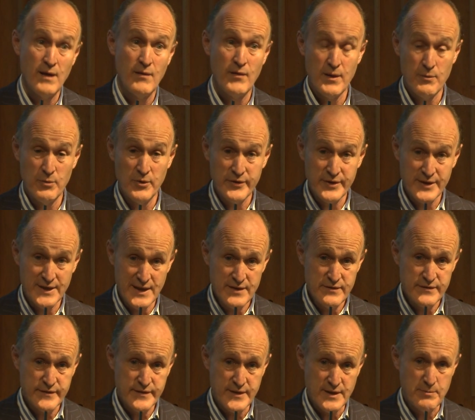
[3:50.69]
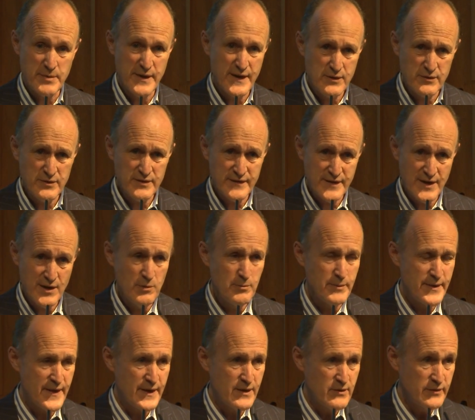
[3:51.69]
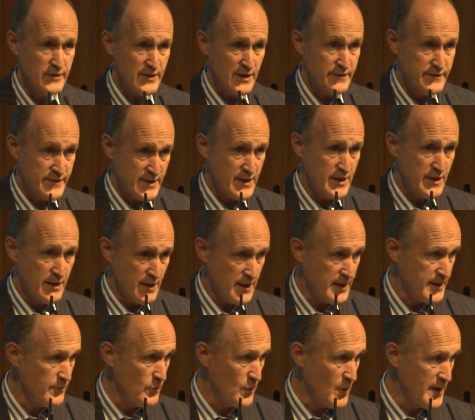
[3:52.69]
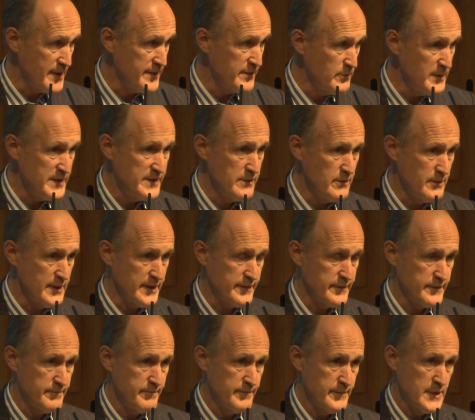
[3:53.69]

They weren't against it, but they couldn't tell me. They couldn't articulate, why do we do it?